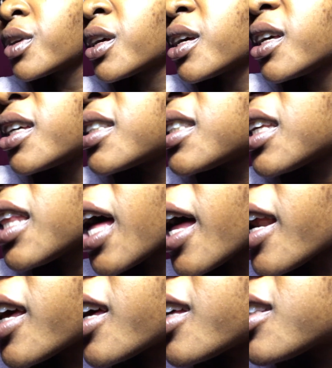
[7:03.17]
You see
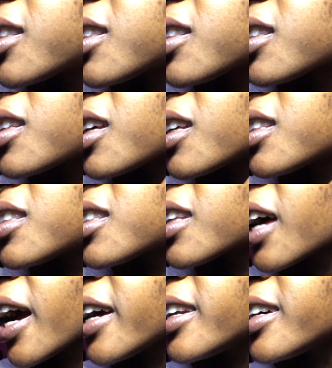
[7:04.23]
that it's
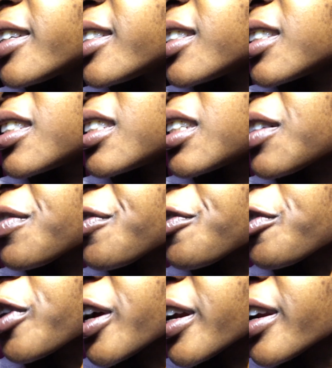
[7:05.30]
kind of
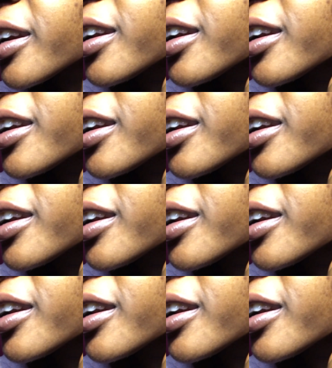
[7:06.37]
different.